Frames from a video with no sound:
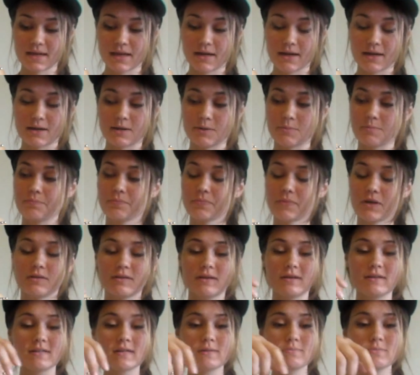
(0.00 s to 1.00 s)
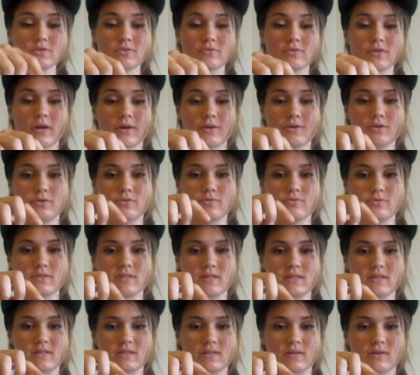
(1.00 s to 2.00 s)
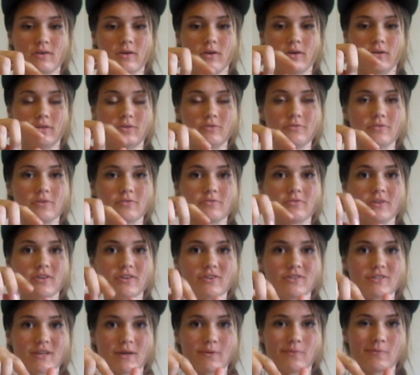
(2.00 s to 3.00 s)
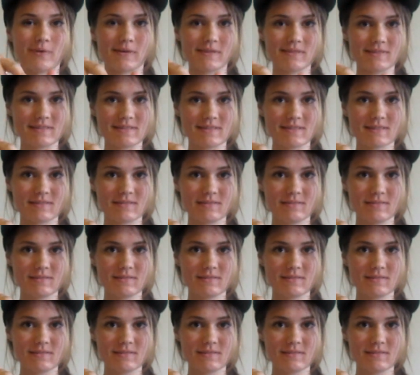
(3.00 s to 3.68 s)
a lot of times you're not using all of your fingers at once.